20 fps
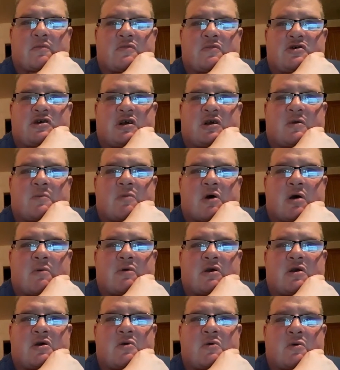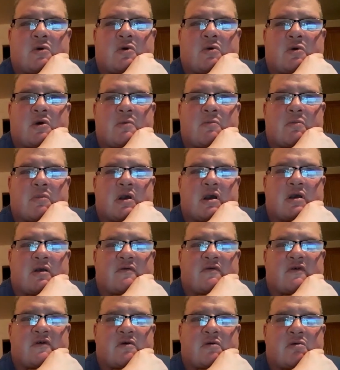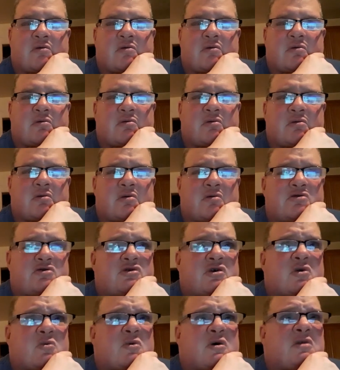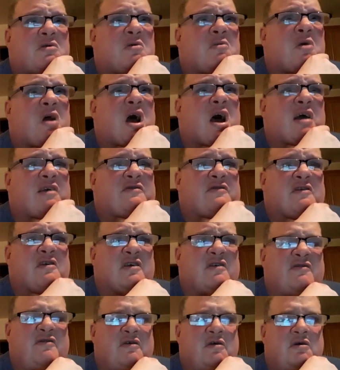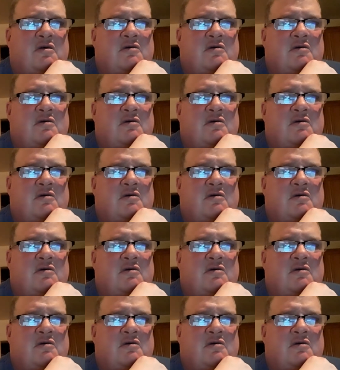Chicken barbecue and green beans. You should have went to Roxy's.